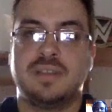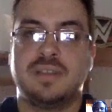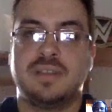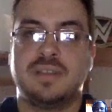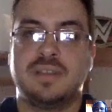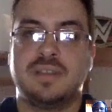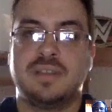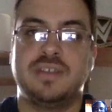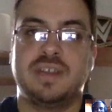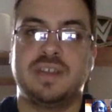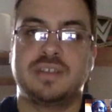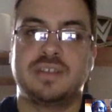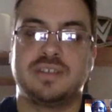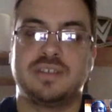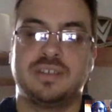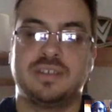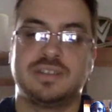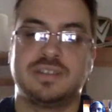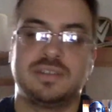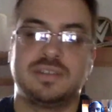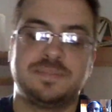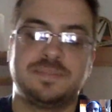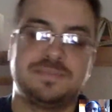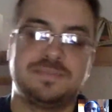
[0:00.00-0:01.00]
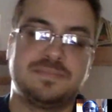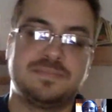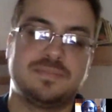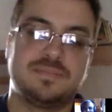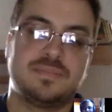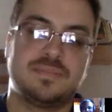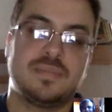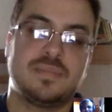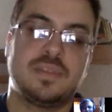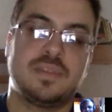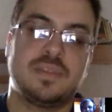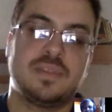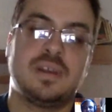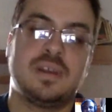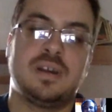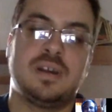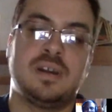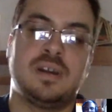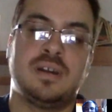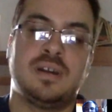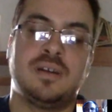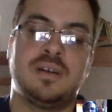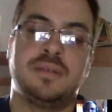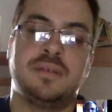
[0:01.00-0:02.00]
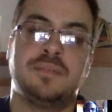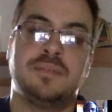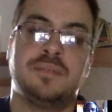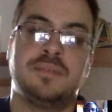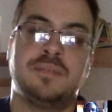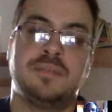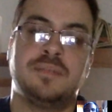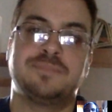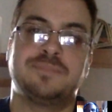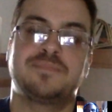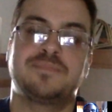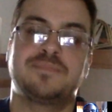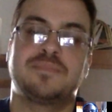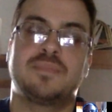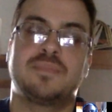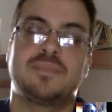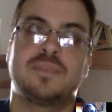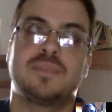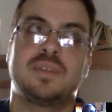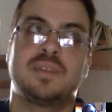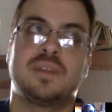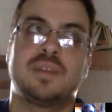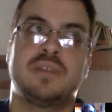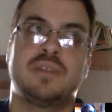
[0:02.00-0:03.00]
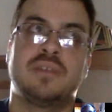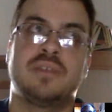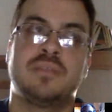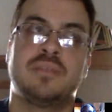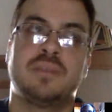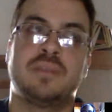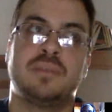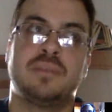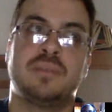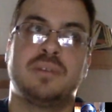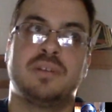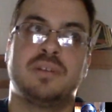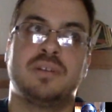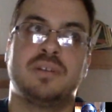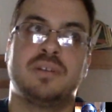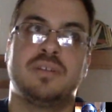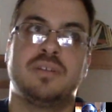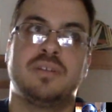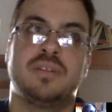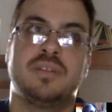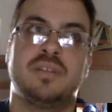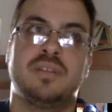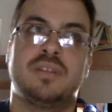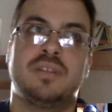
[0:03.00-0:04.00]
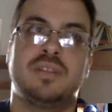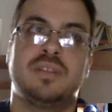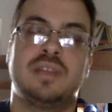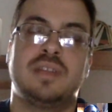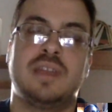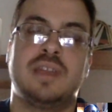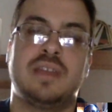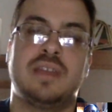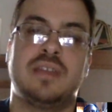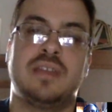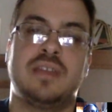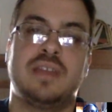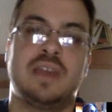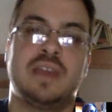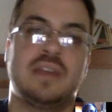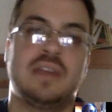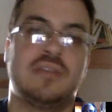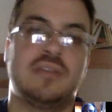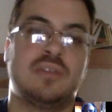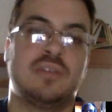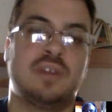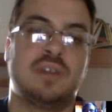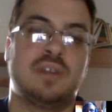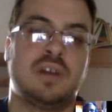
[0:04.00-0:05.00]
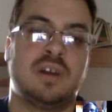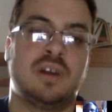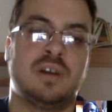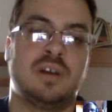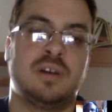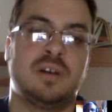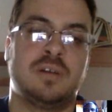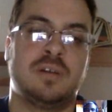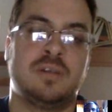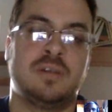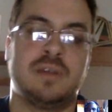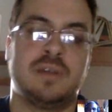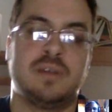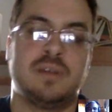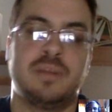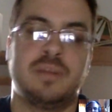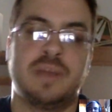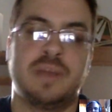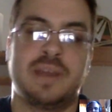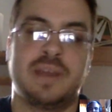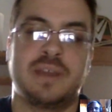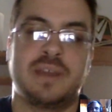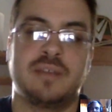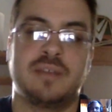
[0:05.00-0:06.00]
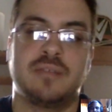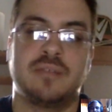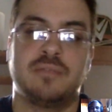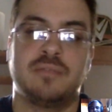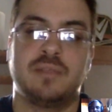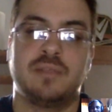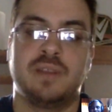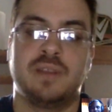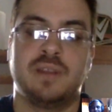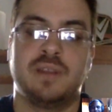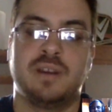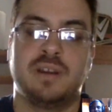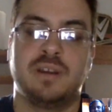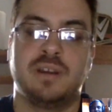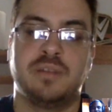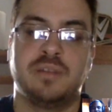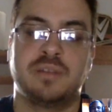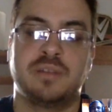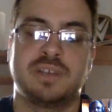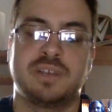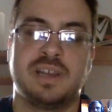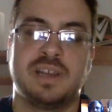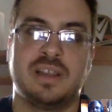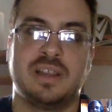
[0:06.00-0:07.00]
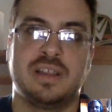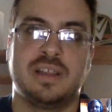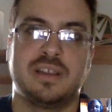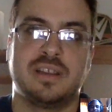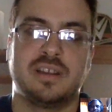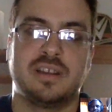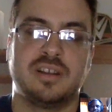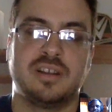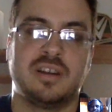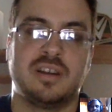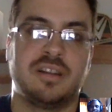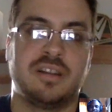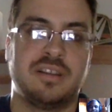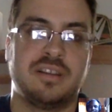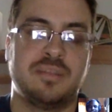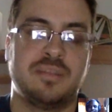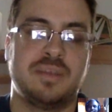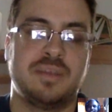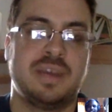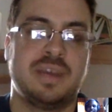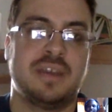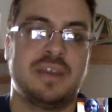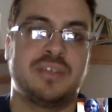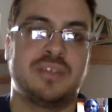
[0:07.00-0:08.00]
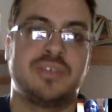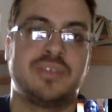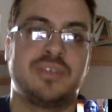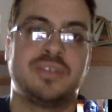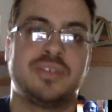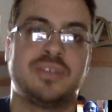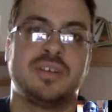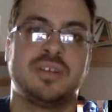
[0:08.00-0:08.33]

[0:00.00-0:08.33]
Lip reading: Nia Jax also. I remember they had that Raw a while back where it was kind of like a gauntlet match,